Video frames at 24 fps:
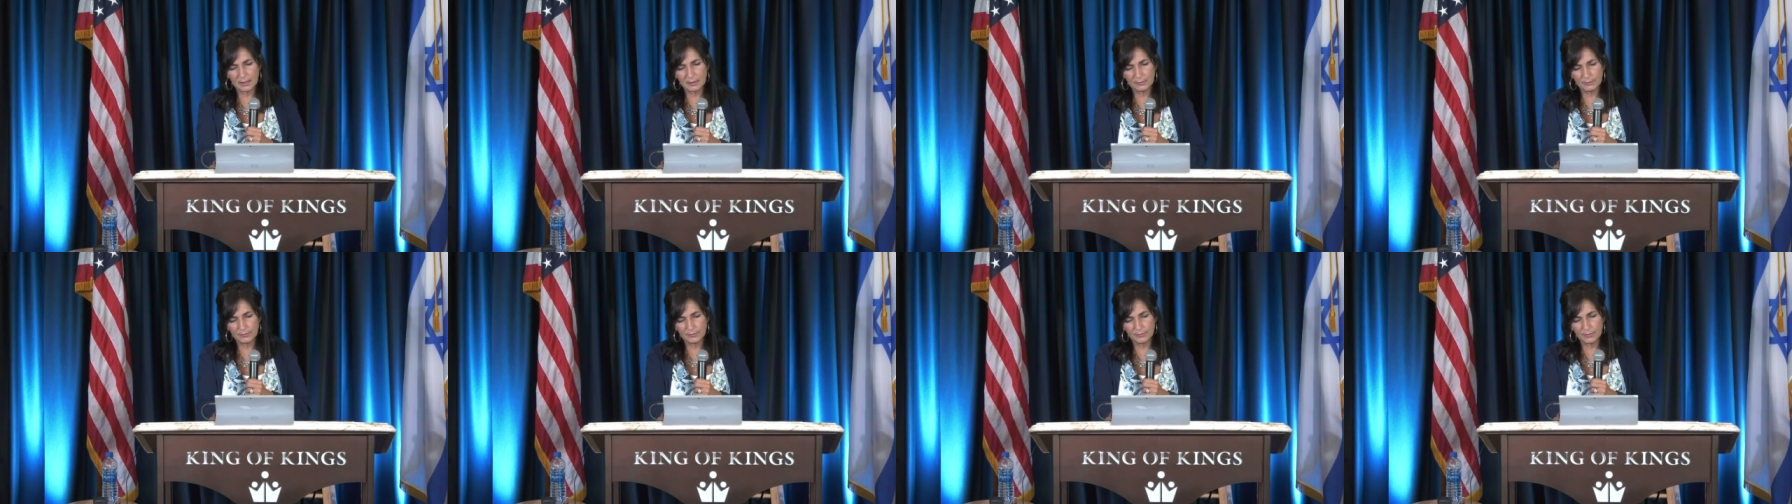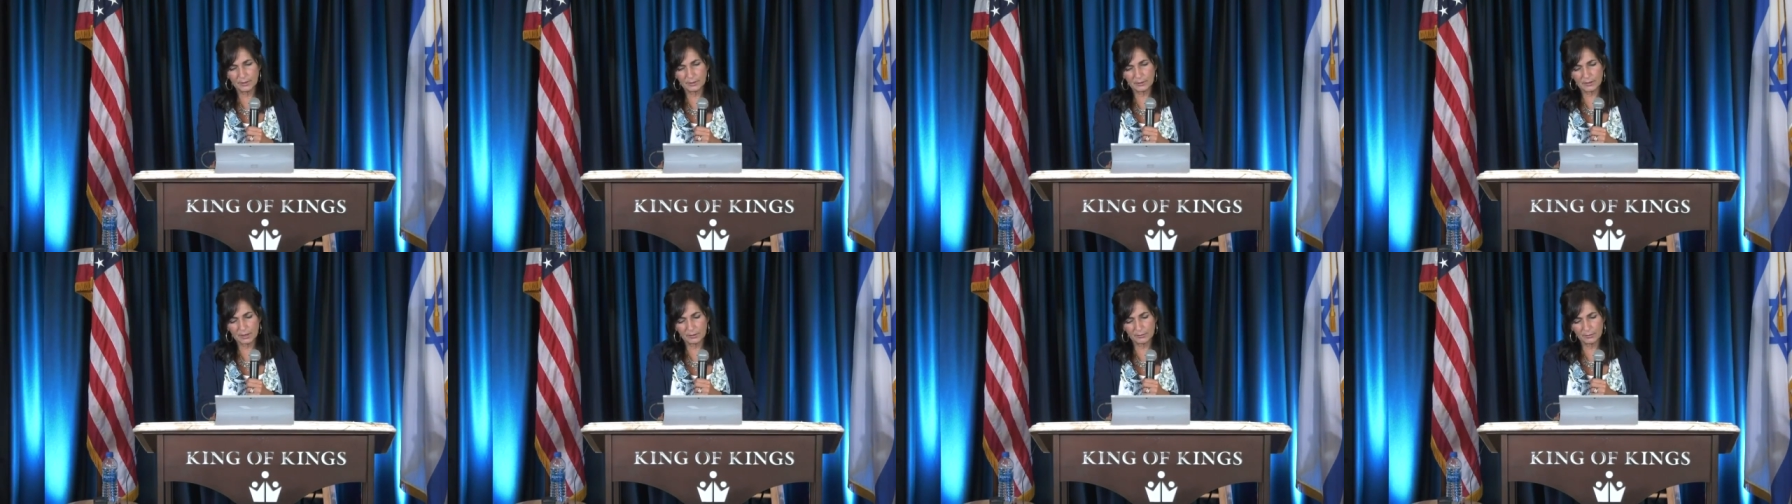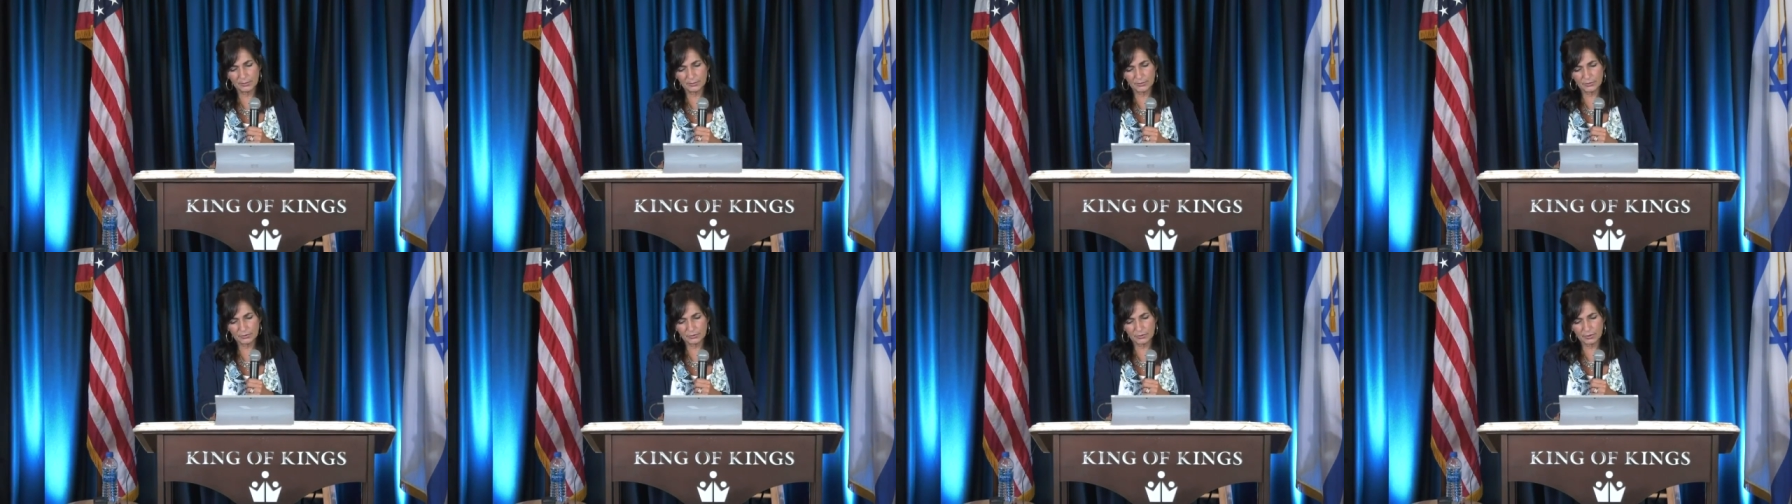
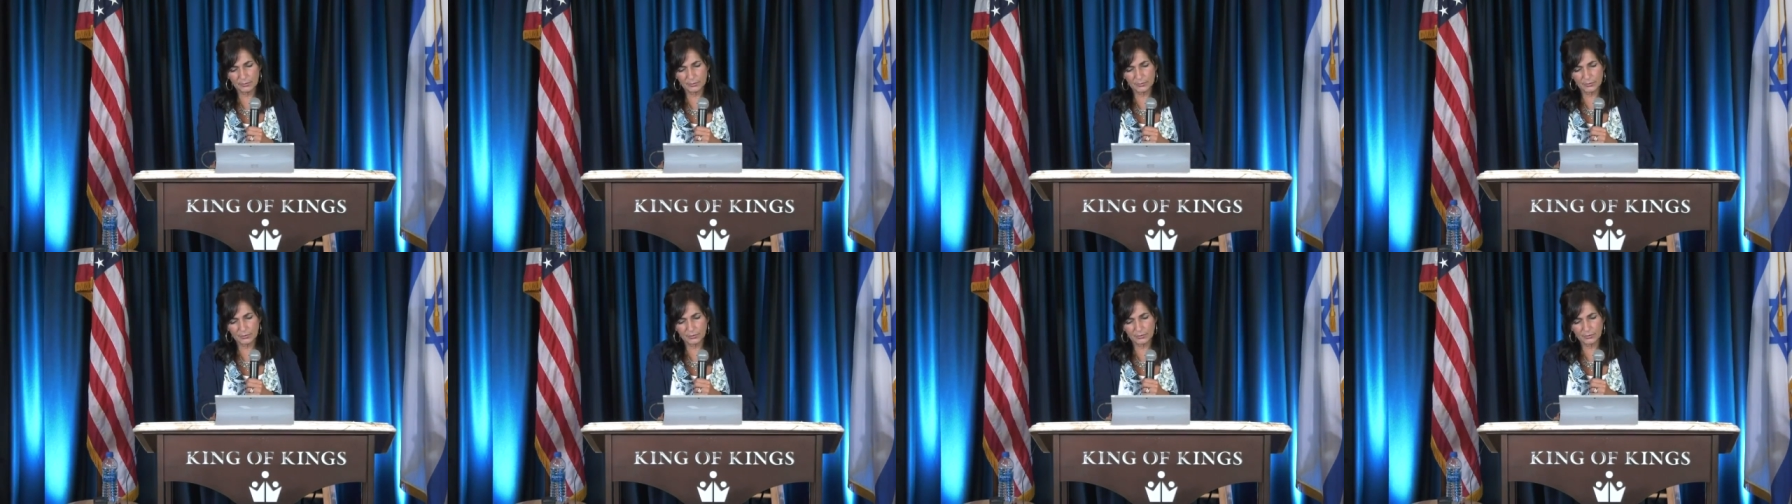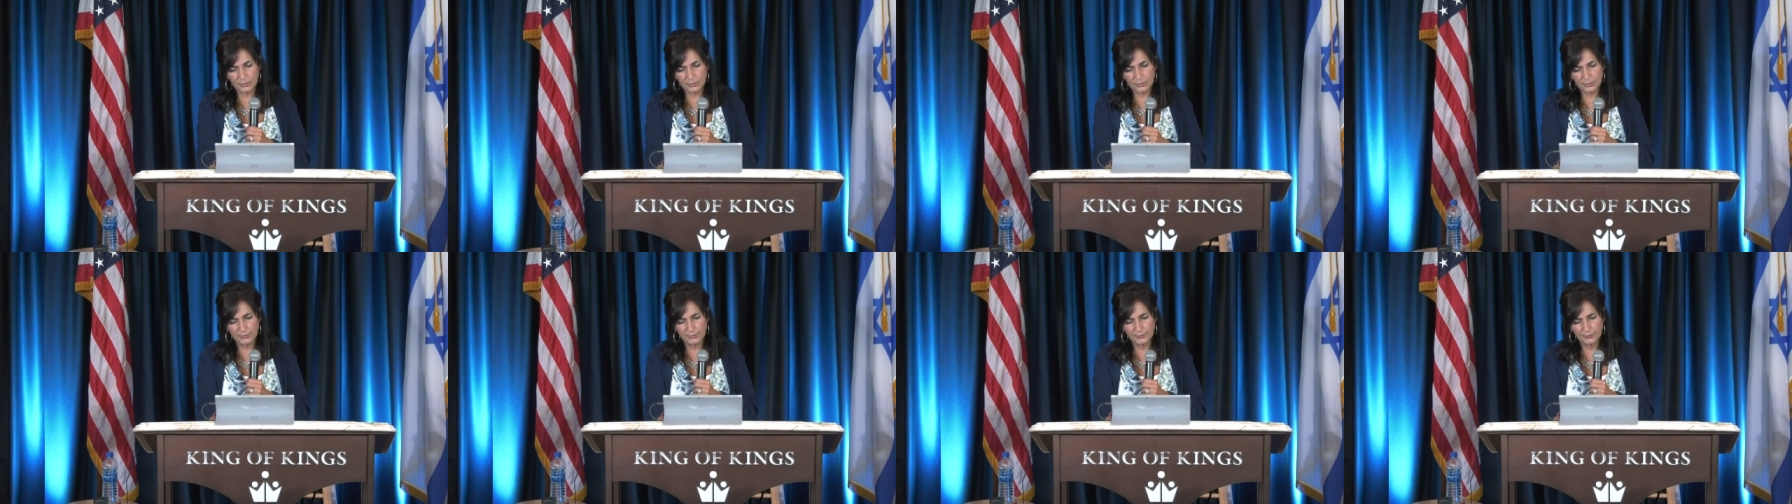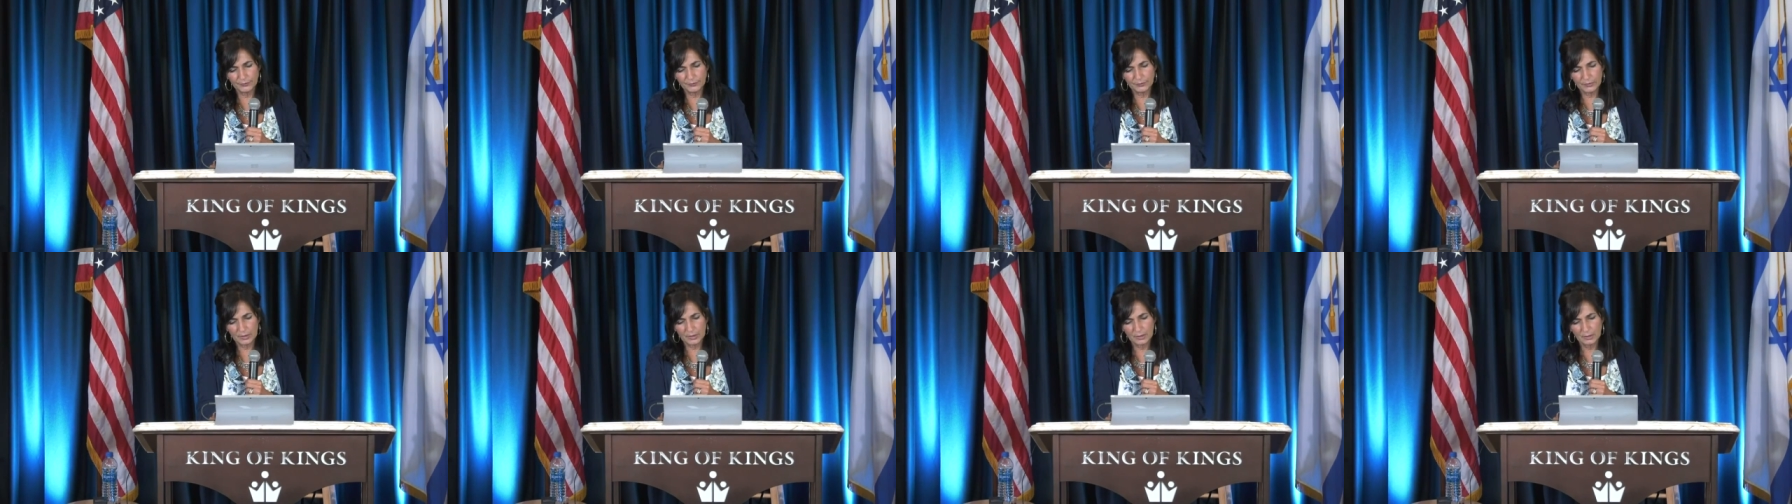a couple of
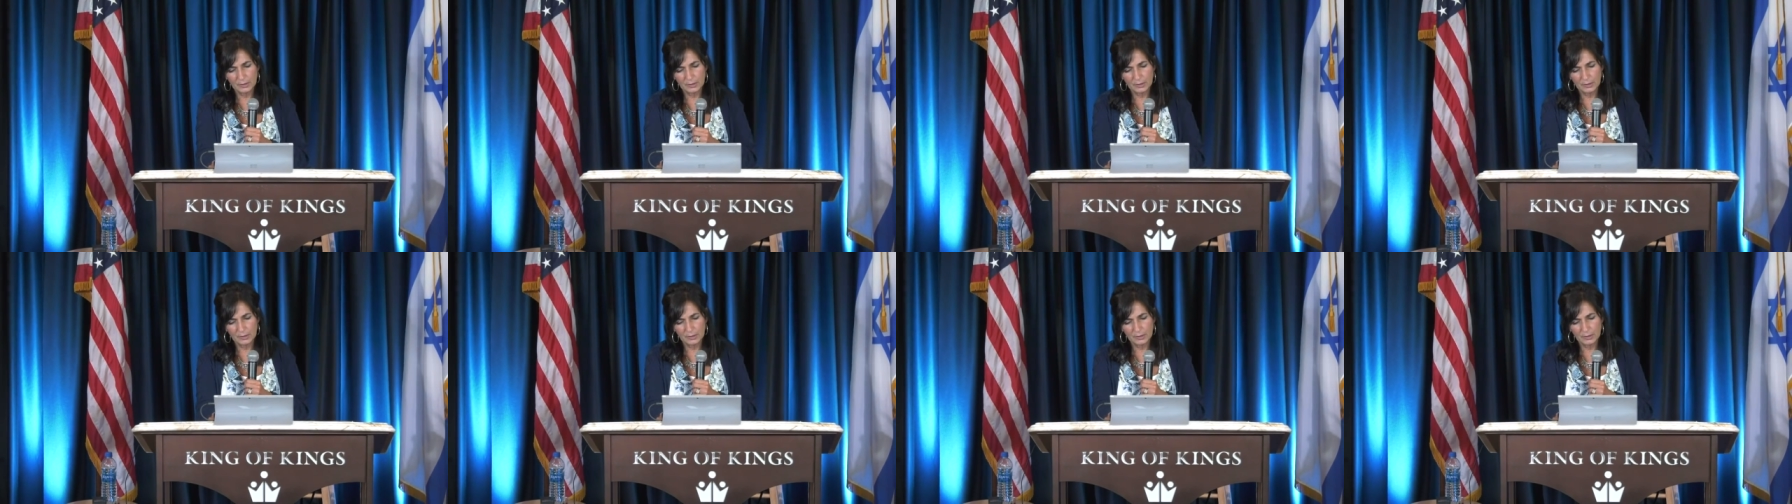scriptures.